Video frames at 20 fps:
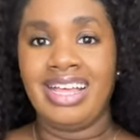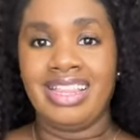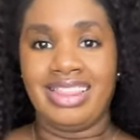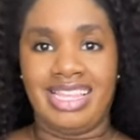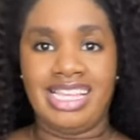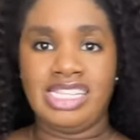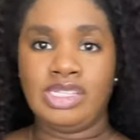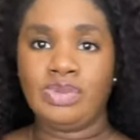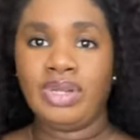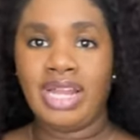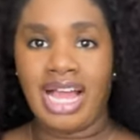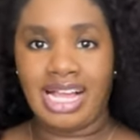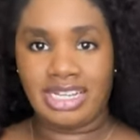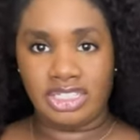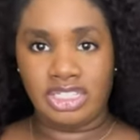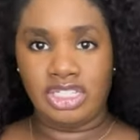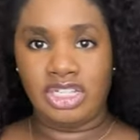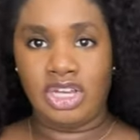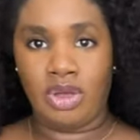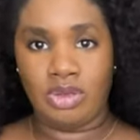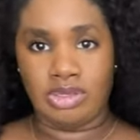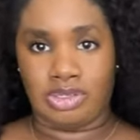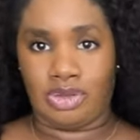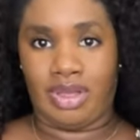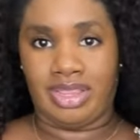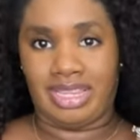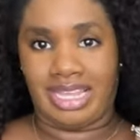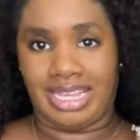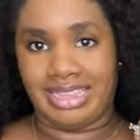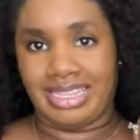This one actually goes
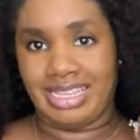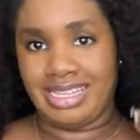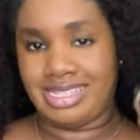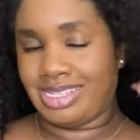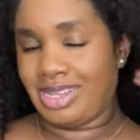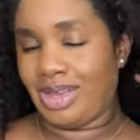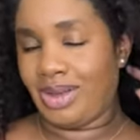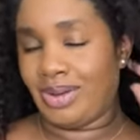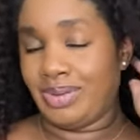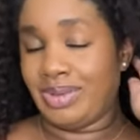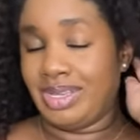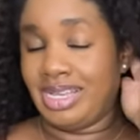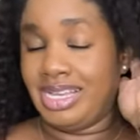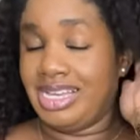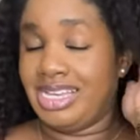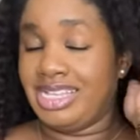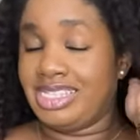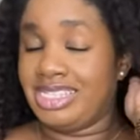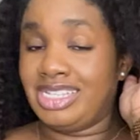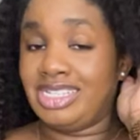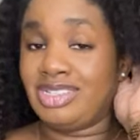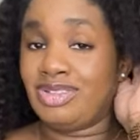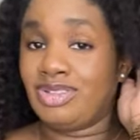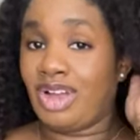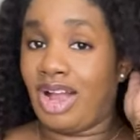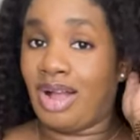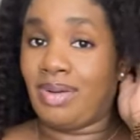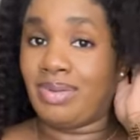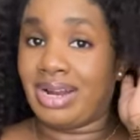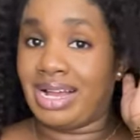on like this. So
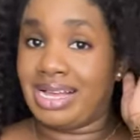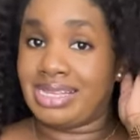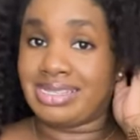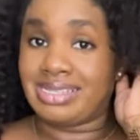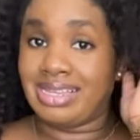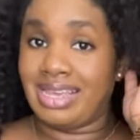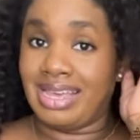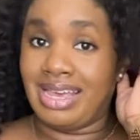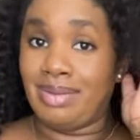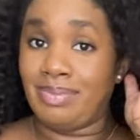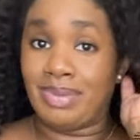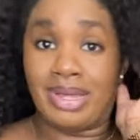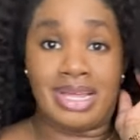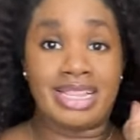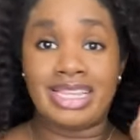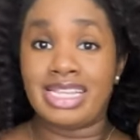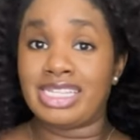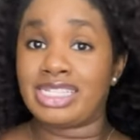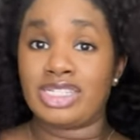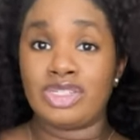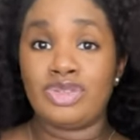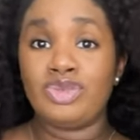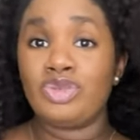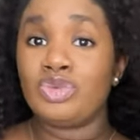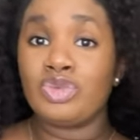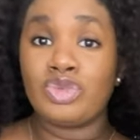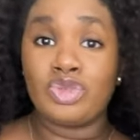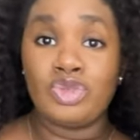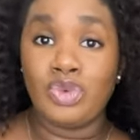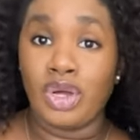disregard what I said. But listen, you do
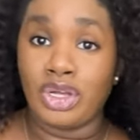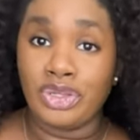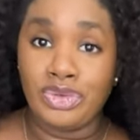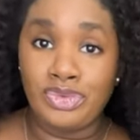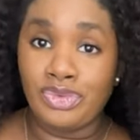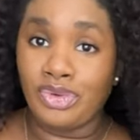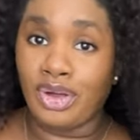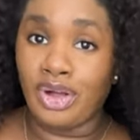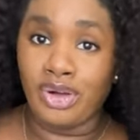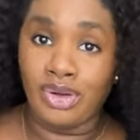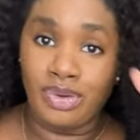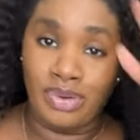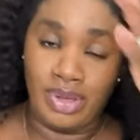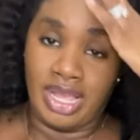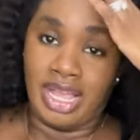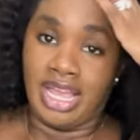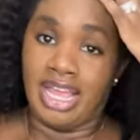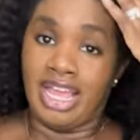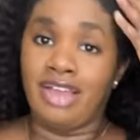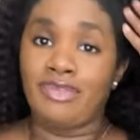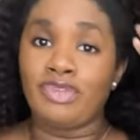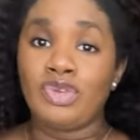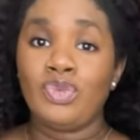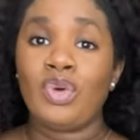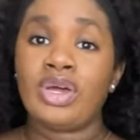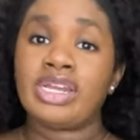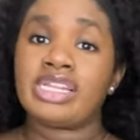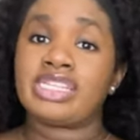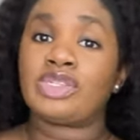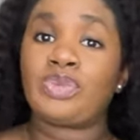what you want. You grown. If you
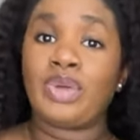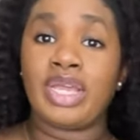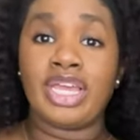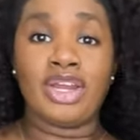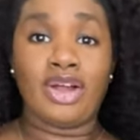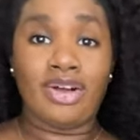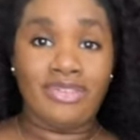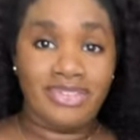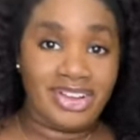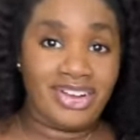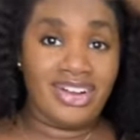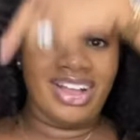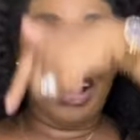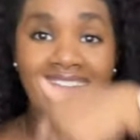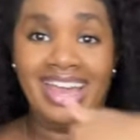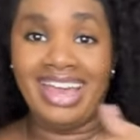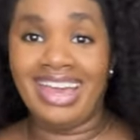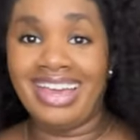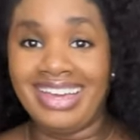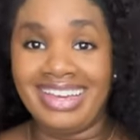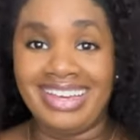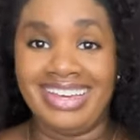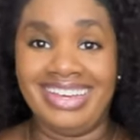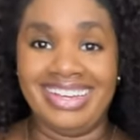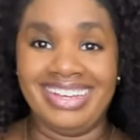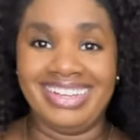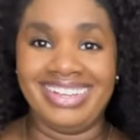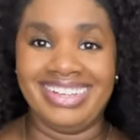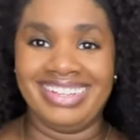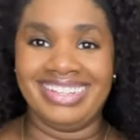want to swing it over your head,
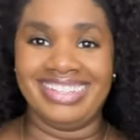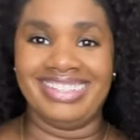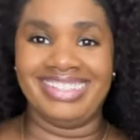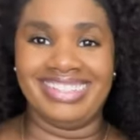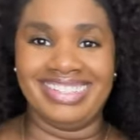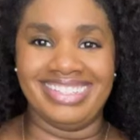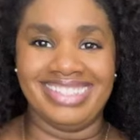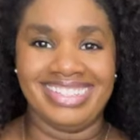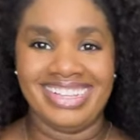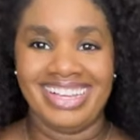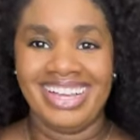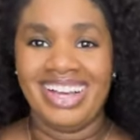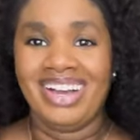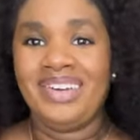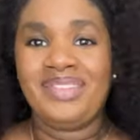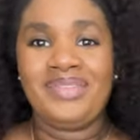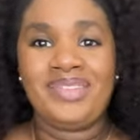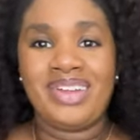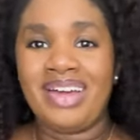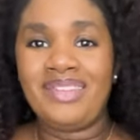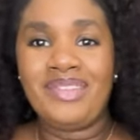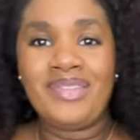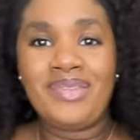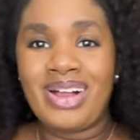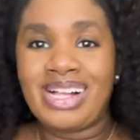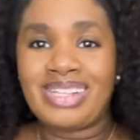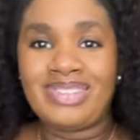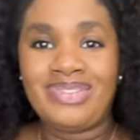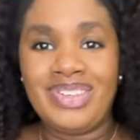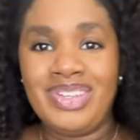whatever
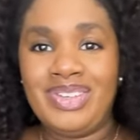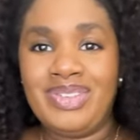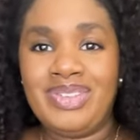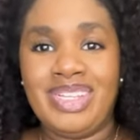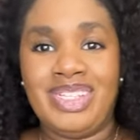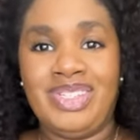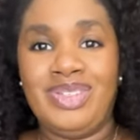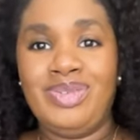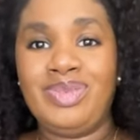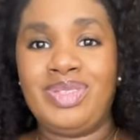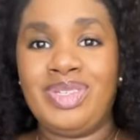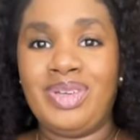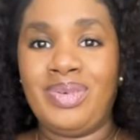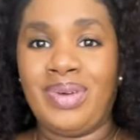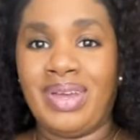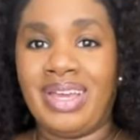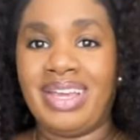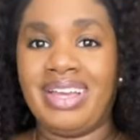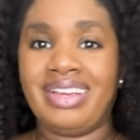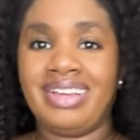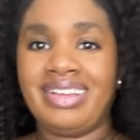works for you, then you do it.